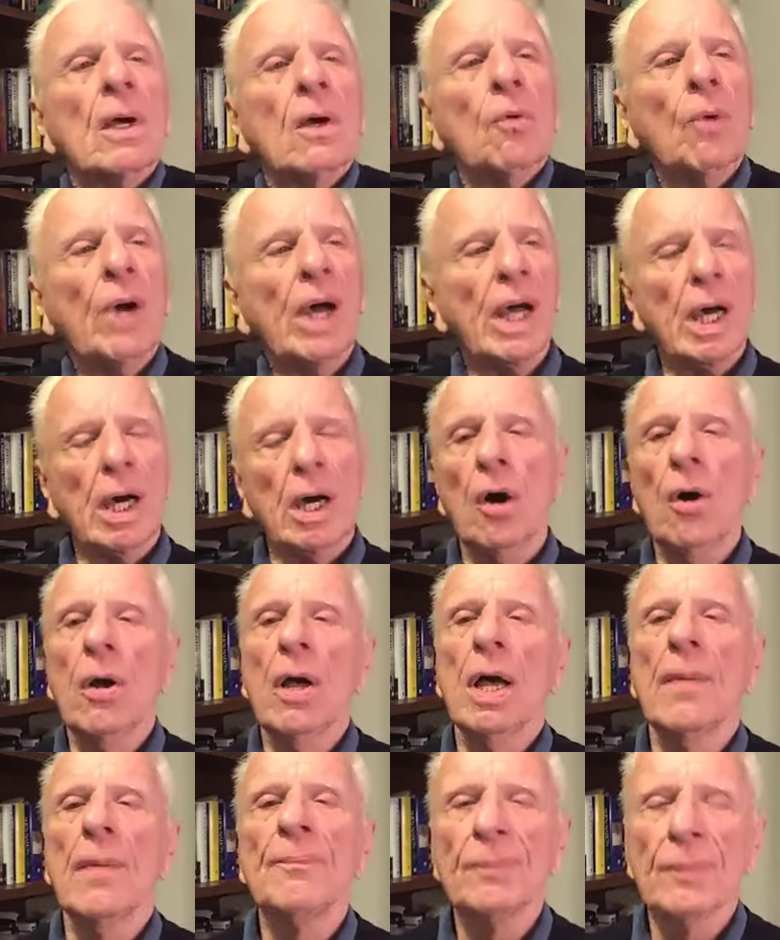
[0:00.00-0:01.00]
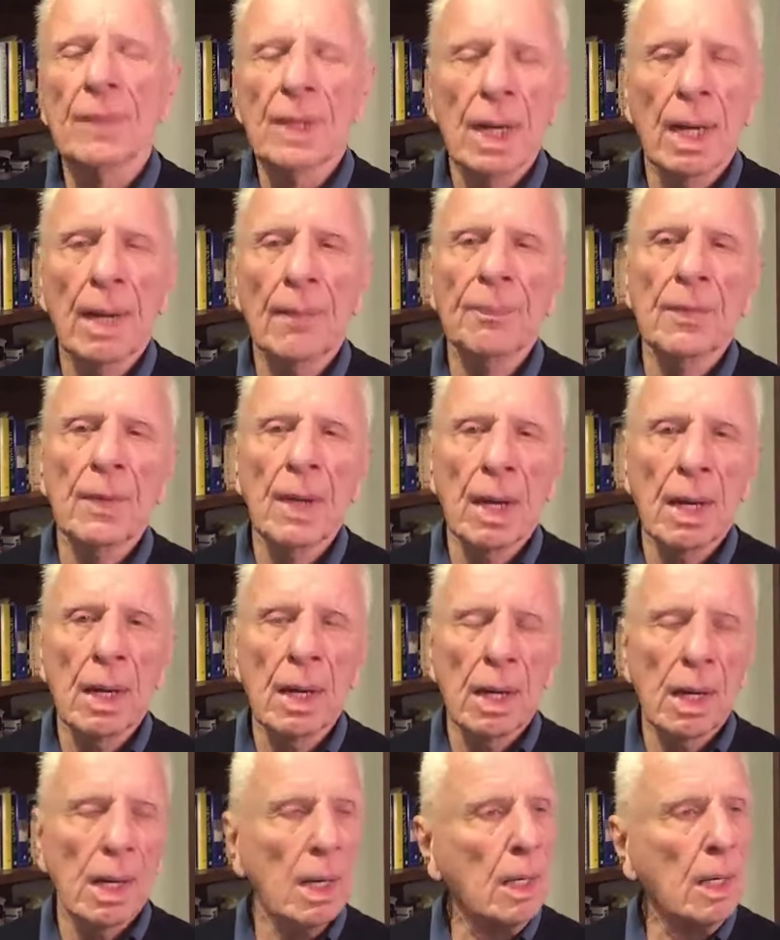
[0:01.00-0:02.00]
Well,
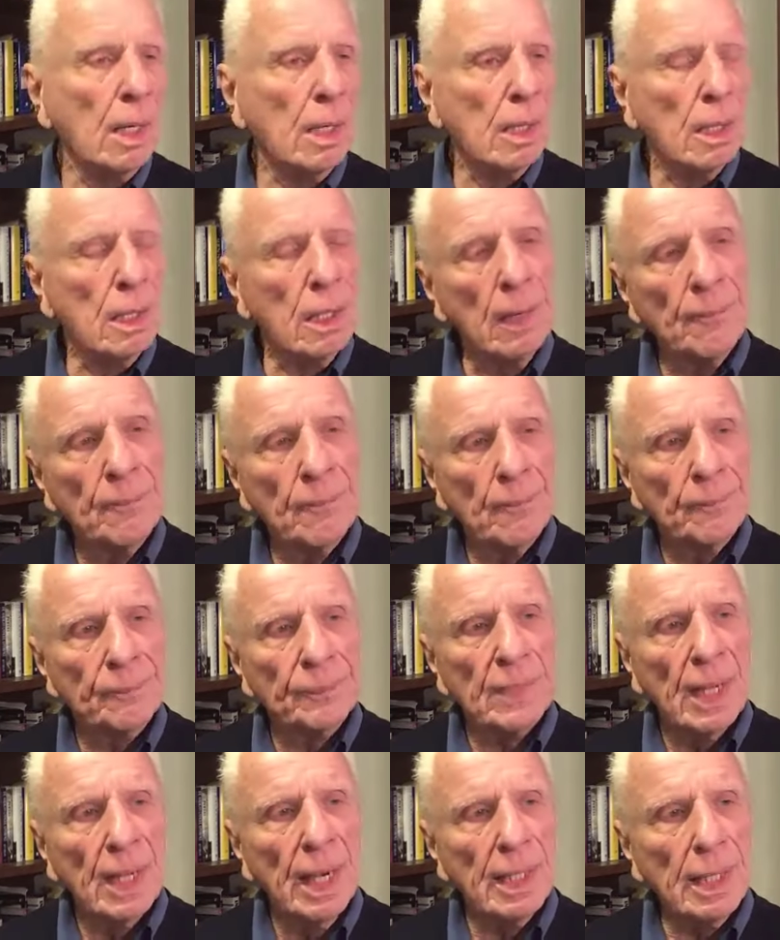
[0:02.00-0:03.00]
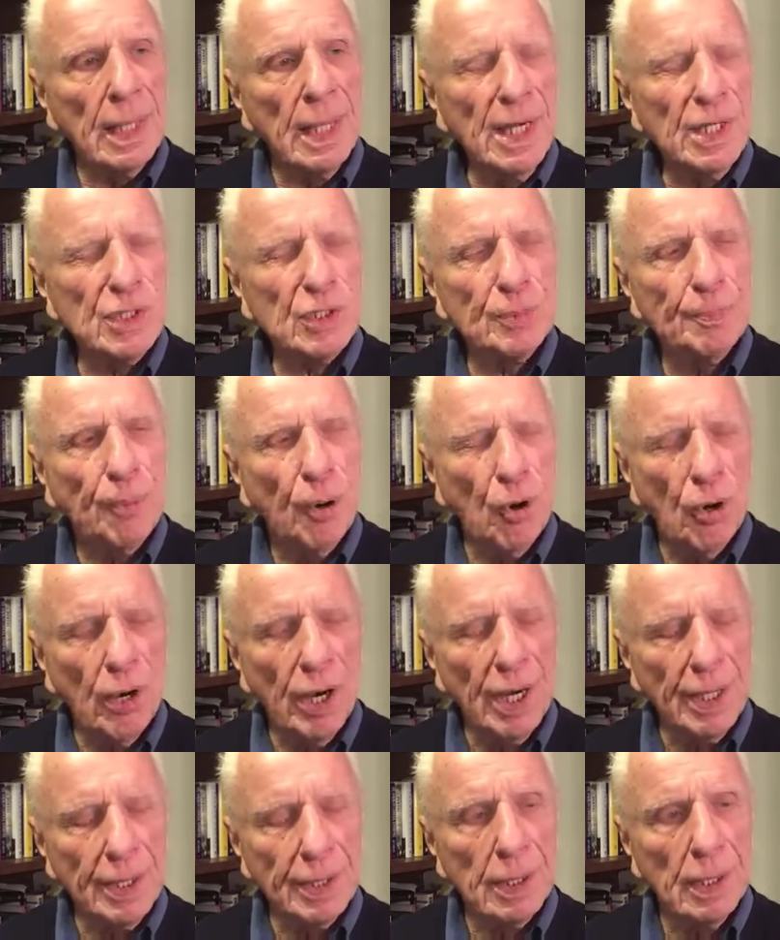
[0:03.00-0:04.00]
at each
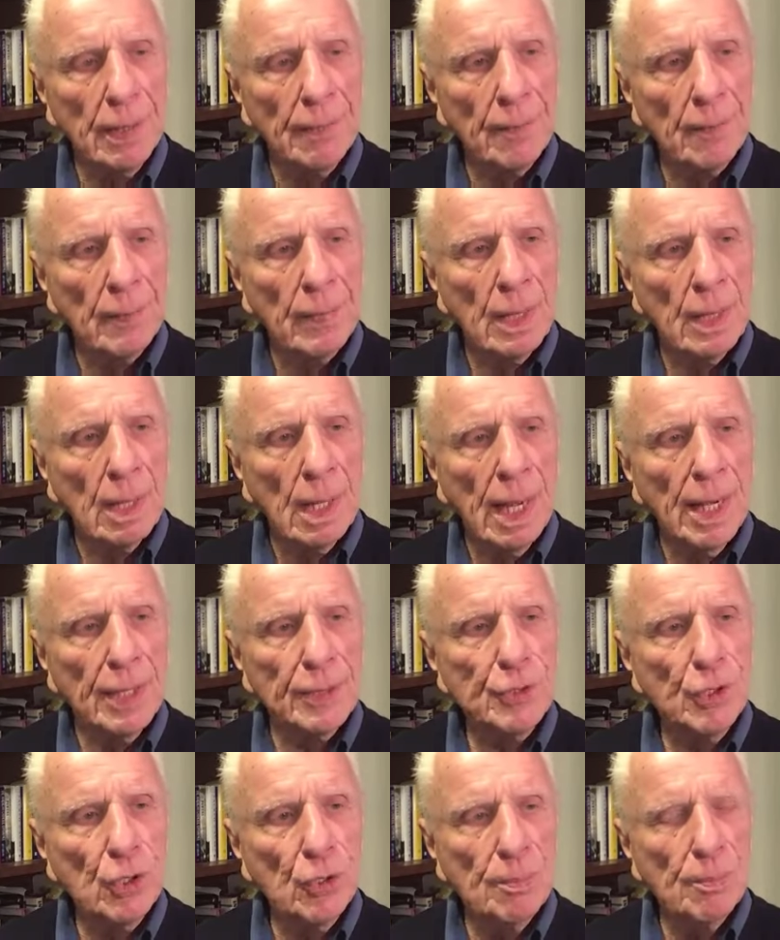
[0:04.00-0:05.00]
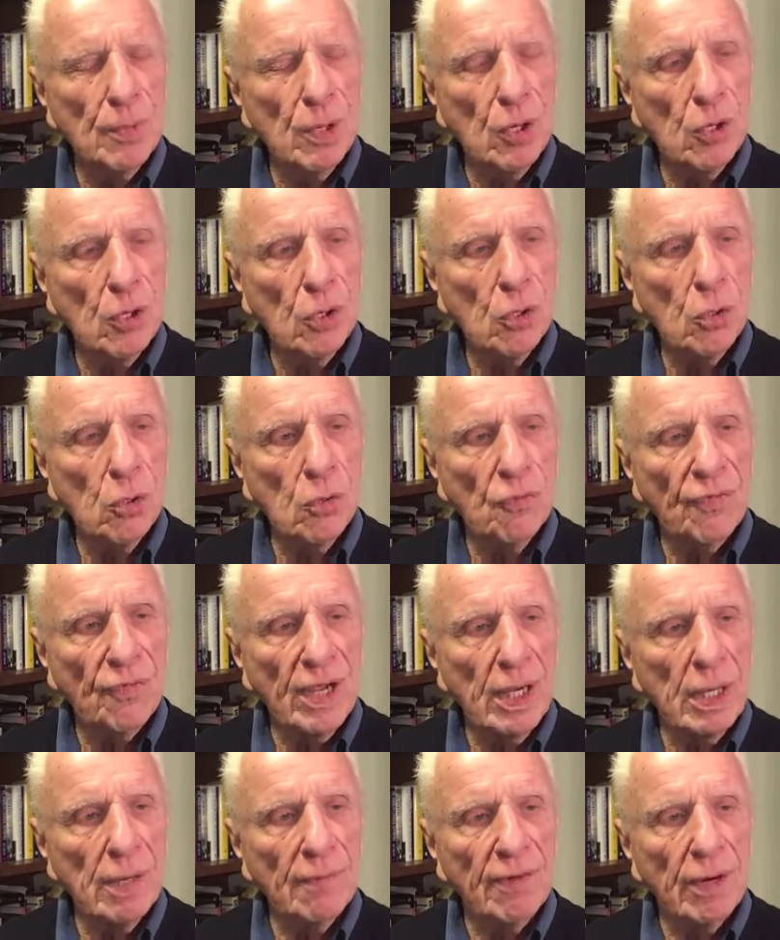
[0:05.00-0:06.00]
point, as you move
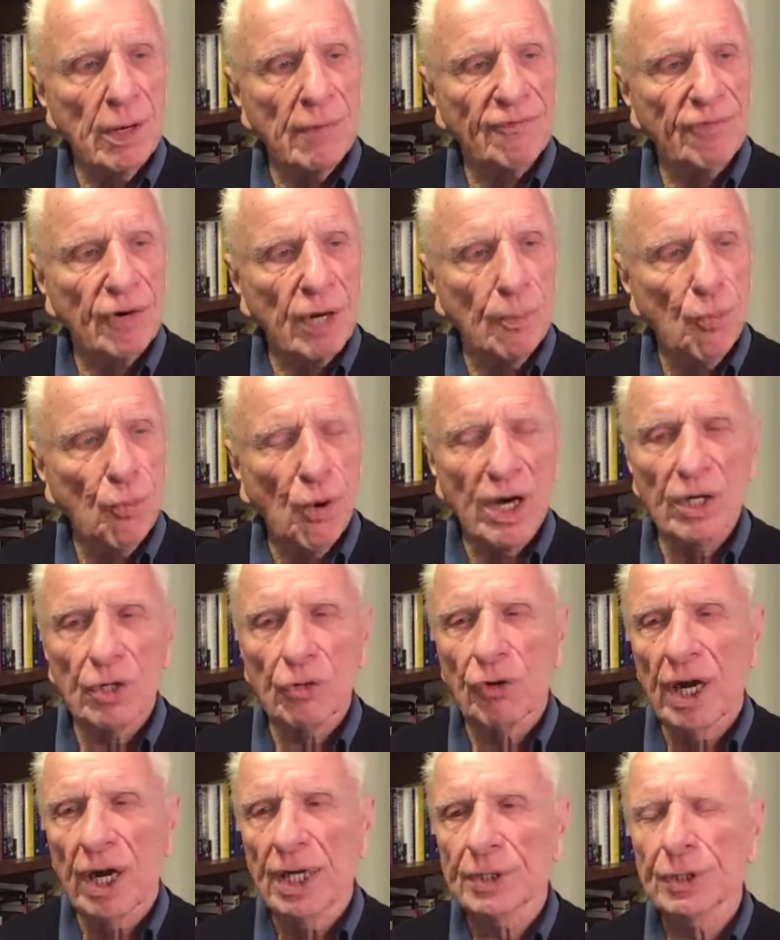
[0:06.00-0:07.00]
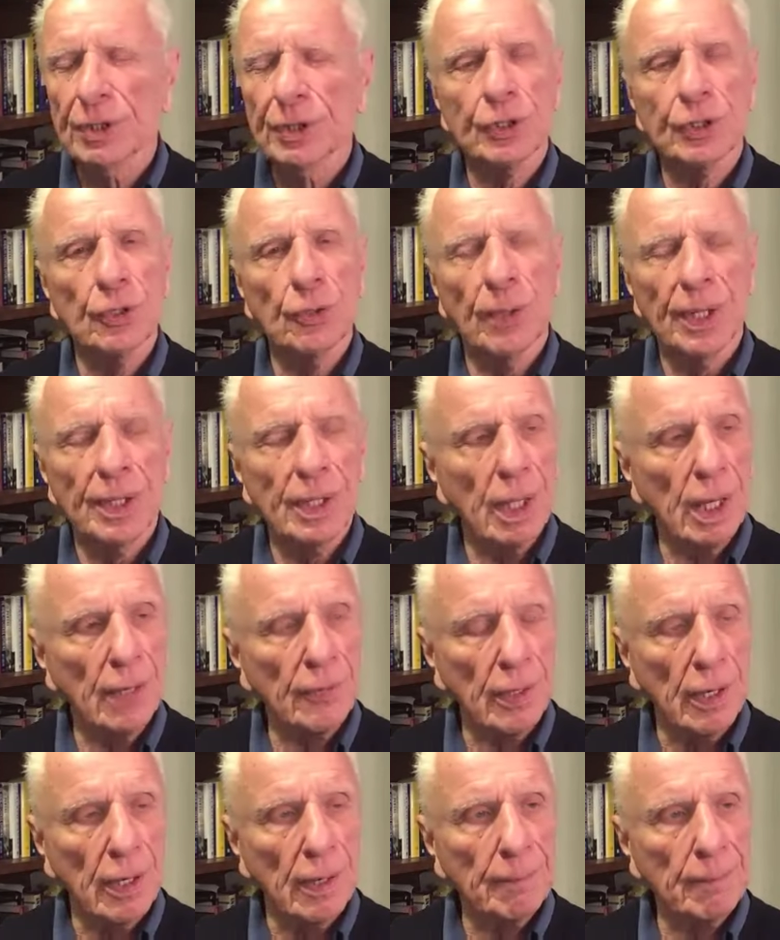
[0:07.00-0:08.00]
from one crisis to
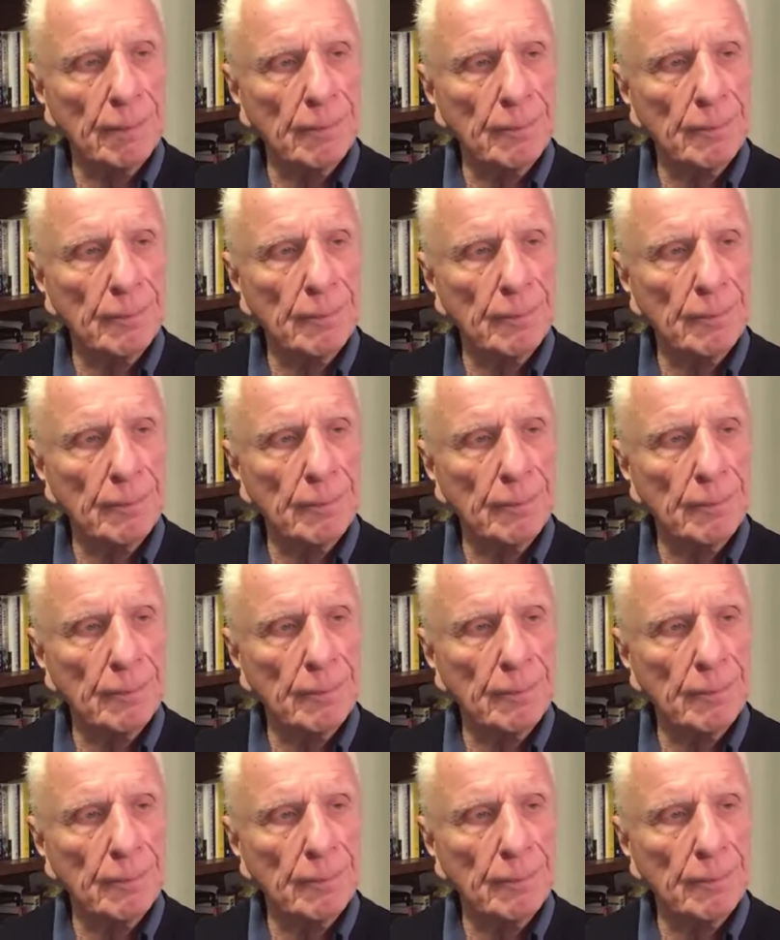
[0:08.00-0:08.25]
another,